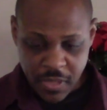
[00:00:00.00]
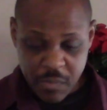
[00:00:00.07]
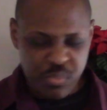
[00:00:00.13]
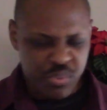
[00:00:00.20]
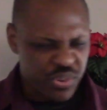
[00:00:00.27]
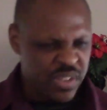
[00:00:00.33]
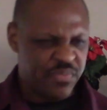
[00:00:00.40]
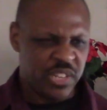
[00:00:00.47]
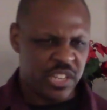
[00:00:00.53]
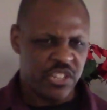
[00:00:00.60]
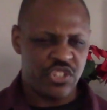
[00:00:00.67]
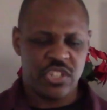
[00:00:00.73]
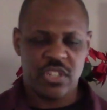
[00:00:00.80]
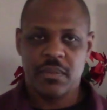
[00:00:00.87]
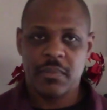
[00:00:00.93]

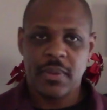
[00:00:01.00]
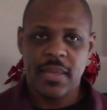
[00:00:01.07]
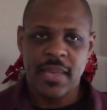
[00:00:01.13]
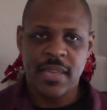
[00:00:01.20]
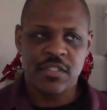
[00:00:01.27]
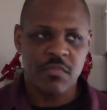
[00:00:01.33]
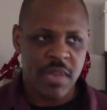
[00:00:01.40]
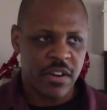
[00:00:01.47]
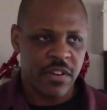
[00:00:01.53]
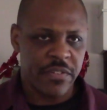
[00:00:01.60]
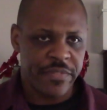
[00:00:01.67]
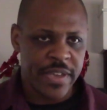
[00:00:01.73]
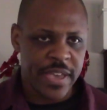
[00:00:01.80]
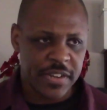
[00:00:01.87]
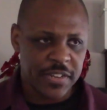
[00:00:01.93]
Privilege, as a matter of
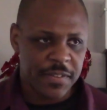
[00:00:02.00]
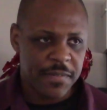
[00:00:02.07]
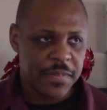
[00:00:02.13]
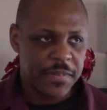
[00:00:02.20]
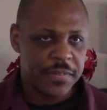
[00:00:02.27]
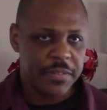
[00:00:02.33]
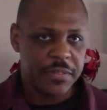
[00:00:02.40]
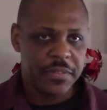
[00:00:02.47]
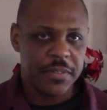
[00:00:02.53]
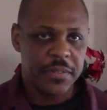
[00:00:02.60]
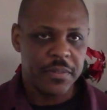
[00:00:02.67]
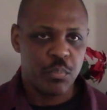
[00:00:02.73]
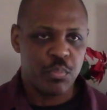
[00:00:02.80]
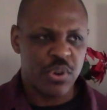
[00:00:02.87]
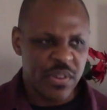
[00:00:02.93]
fact.
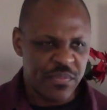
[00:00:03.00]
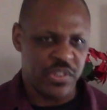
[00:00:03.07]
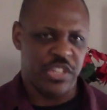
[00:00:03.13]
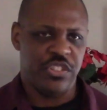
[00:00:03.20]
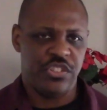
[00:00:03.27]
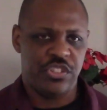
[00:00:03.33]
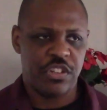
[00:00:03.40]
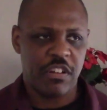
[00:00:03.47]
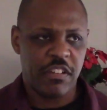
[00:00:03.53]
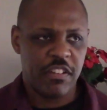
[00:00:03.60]
Privilege.